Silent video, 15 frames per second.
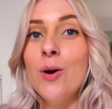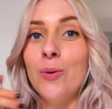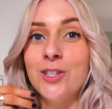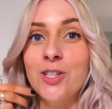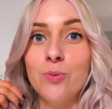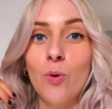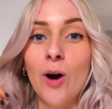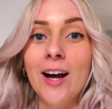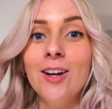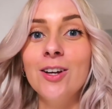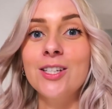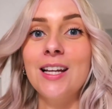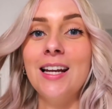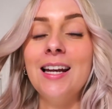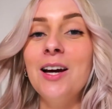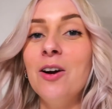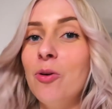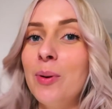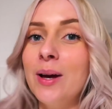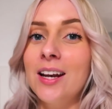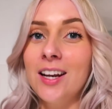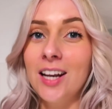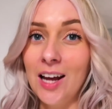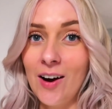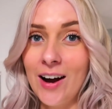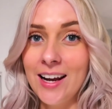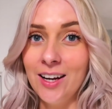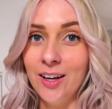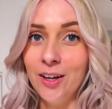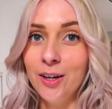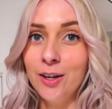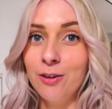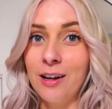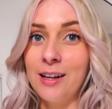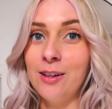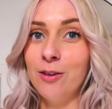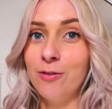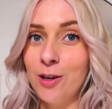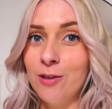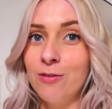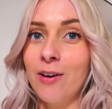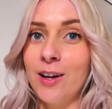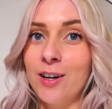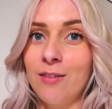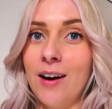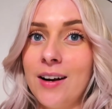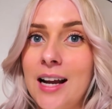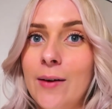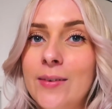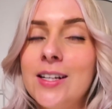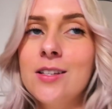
which is why it looks a little bit lilac in the viewfinder right now.